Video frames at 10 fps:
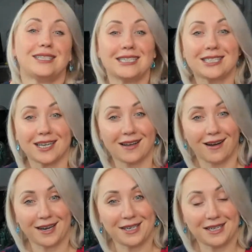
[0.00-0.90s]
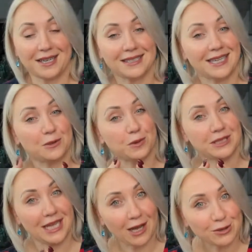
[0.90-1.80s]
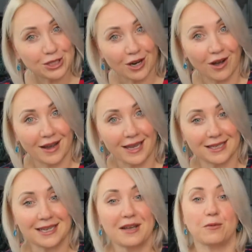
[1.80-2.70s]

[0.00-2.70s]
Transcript: disregarding that without trucking,